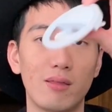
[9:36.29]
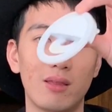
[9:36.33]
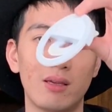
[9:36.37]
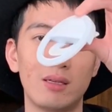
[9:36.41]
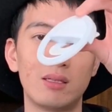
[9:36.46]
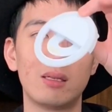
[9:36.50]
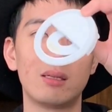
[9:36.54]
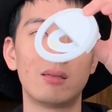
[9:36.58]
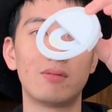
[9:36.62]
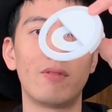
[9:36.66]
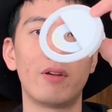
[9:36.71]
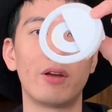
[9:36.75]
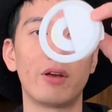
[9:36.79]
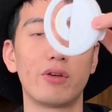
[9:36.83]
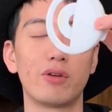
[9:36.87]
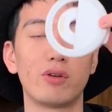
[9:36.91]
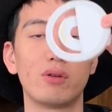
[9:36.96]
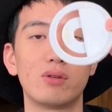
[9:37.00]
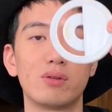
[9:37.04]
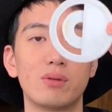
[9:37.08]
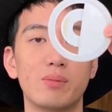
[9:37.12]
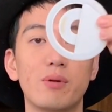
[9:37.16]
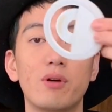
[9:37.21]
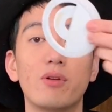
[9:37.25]
This is very
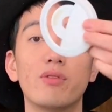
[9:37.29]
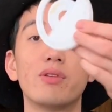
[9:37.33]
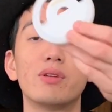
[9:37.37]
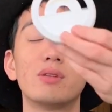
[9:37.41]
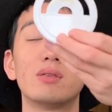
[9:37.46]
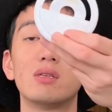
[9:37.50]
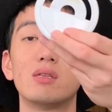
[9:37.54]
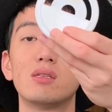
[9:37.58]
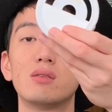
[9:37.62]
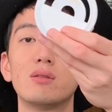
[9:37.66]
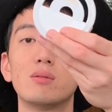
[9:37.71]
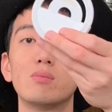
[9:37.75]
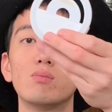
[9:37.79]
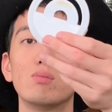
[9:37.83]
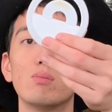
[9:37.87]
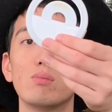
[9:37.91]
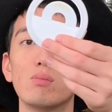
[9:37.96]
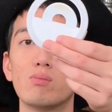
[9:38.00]
usable. This is